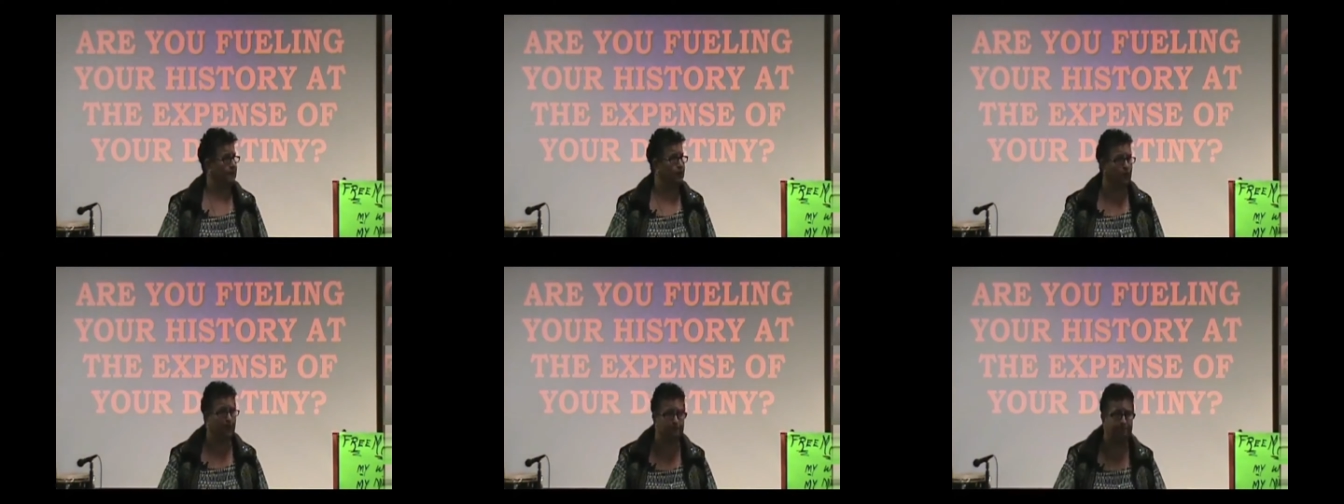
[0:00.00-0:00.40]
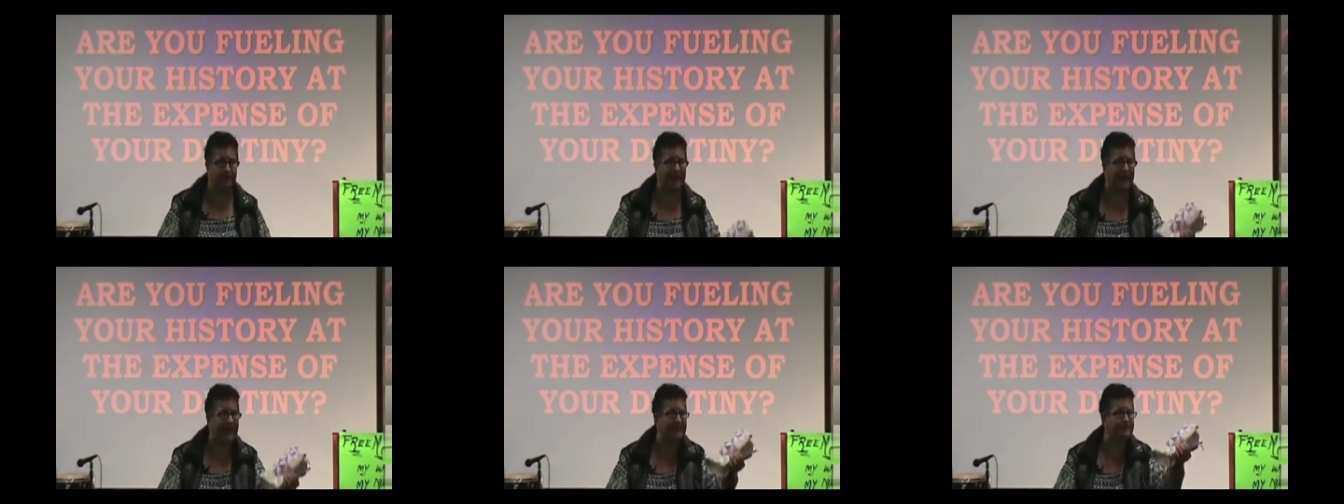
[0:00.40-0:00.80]

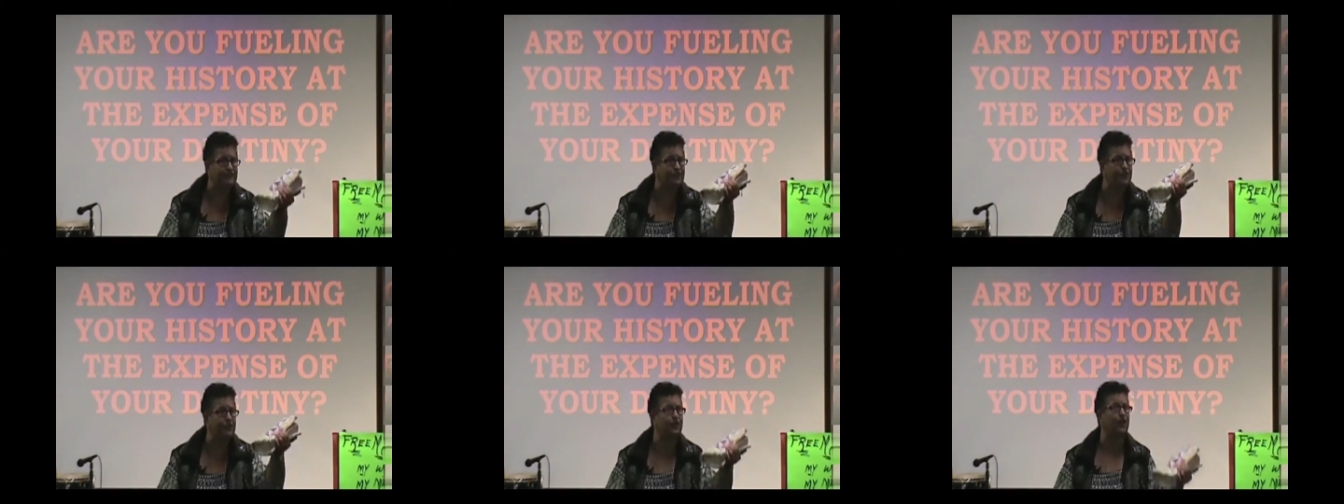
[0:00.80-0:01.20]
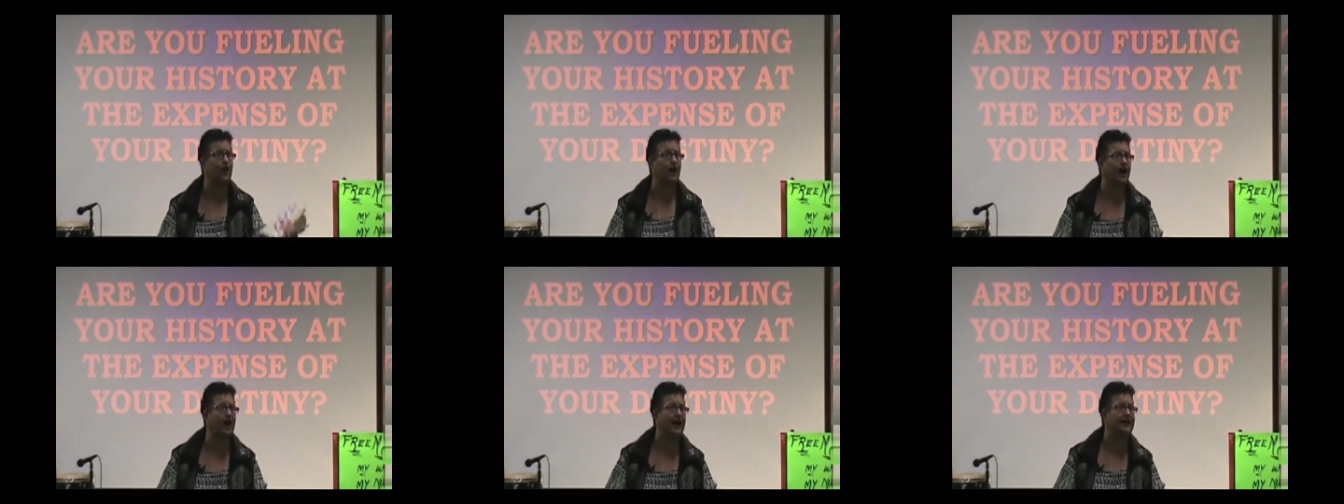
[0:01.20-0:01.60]
Compared to
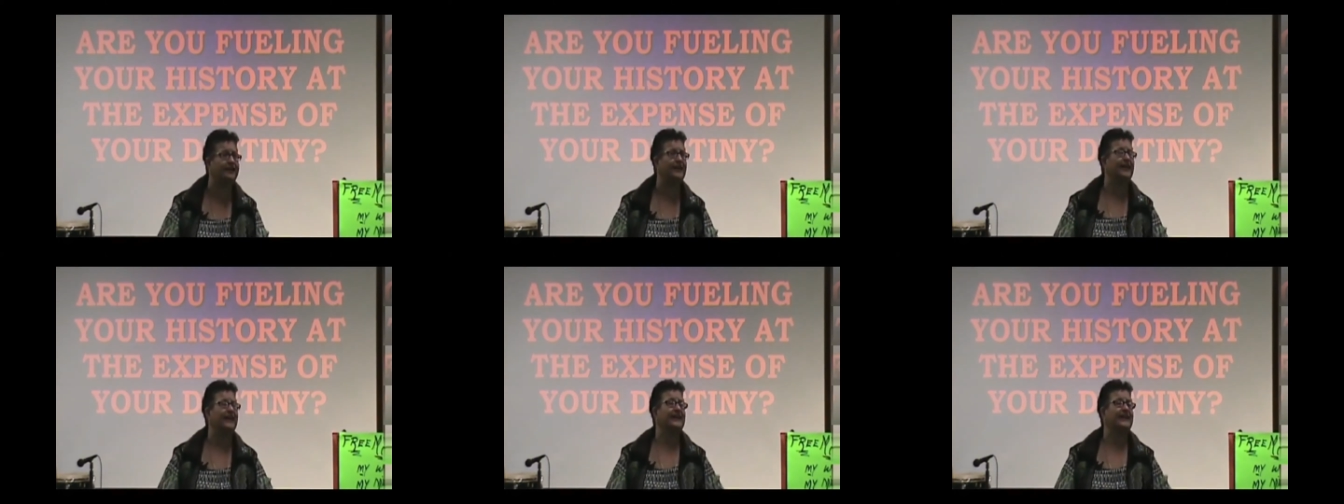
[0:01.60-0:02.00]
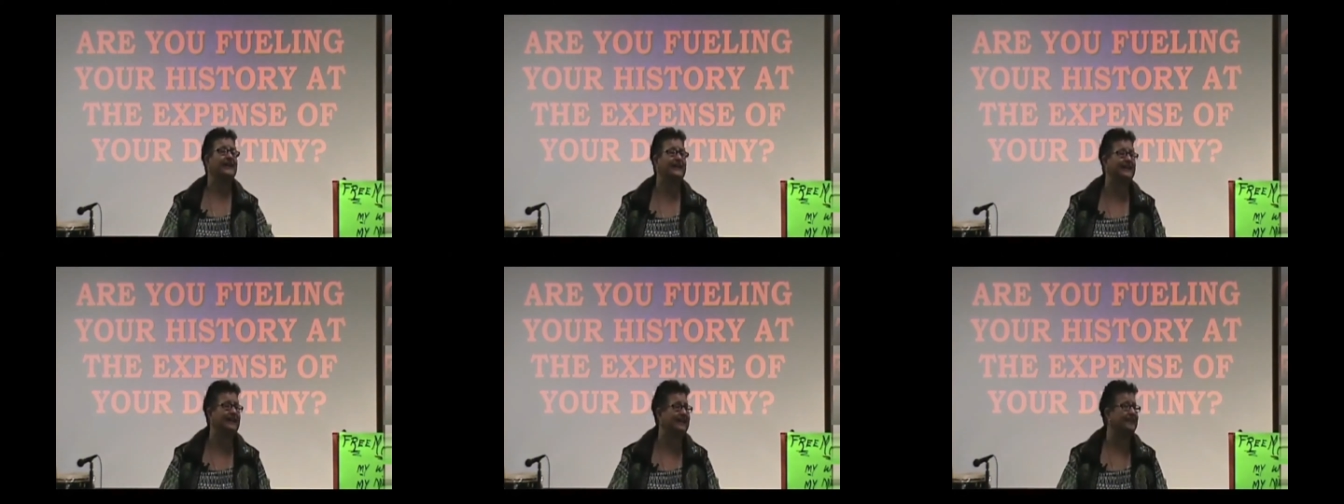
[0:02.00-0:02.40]
God,
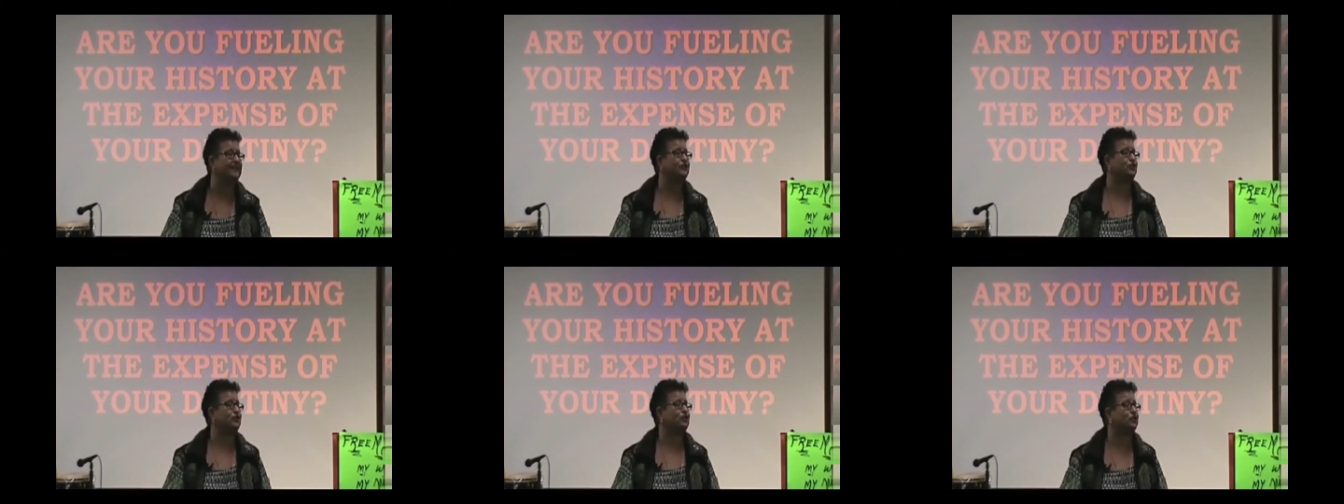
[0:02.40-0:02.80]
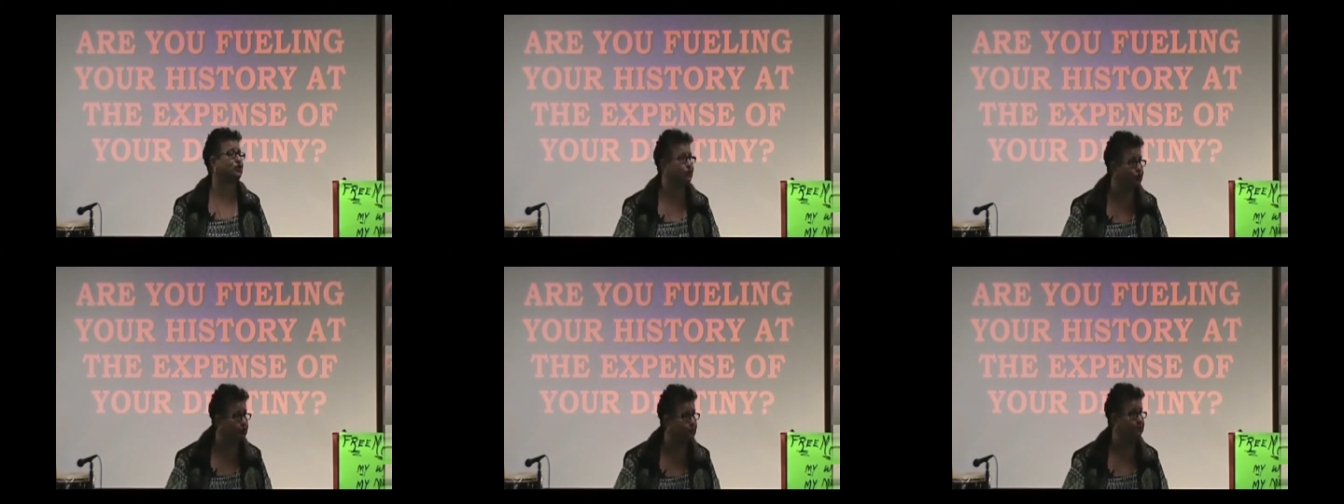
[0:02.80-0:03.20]
he is
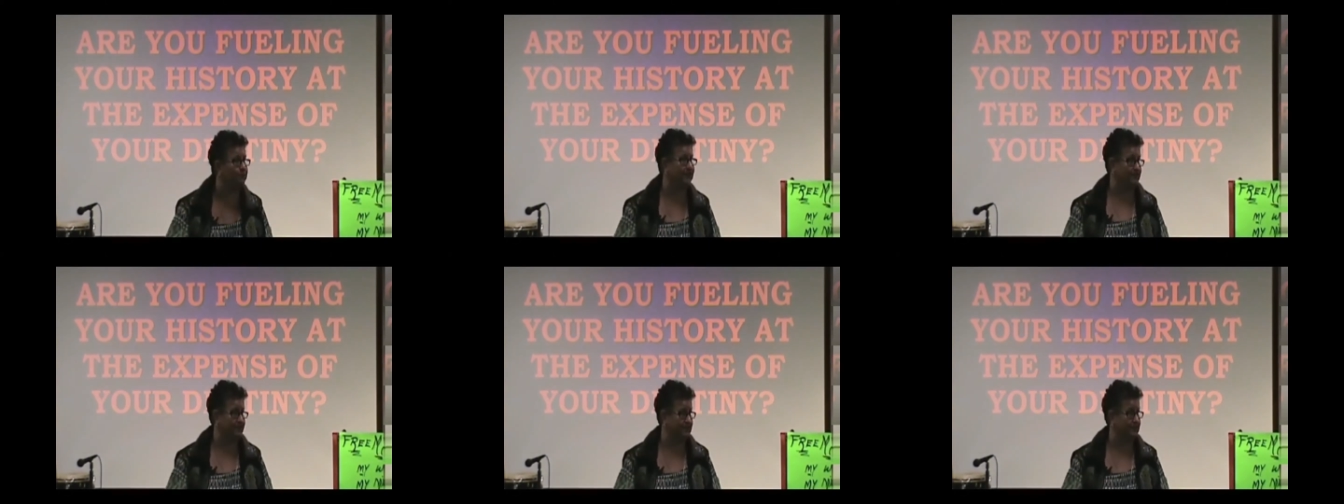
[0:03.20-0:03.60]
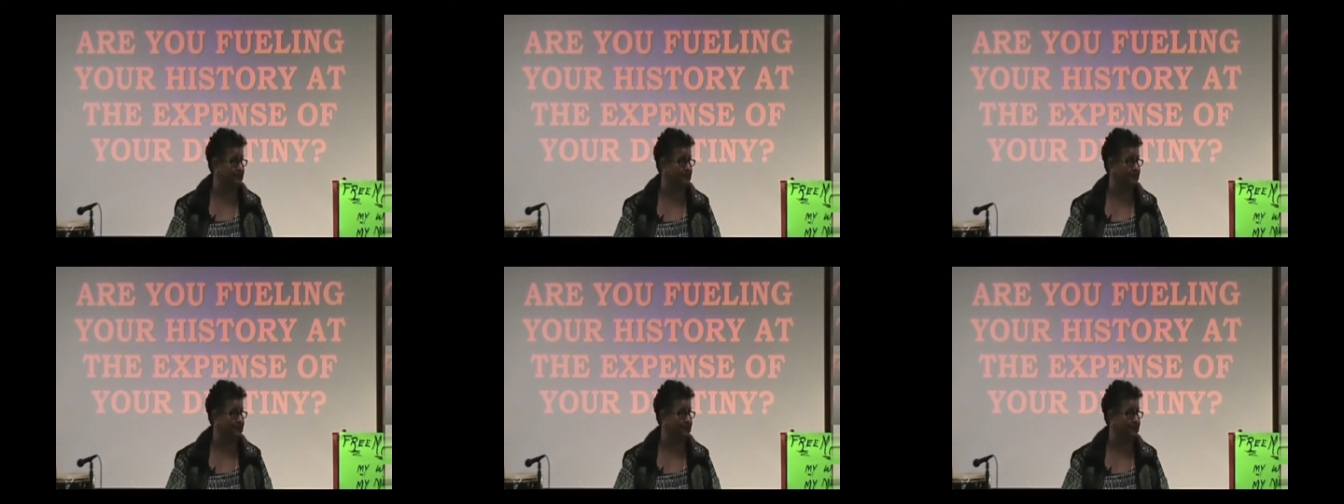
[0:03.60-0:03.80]
stupid.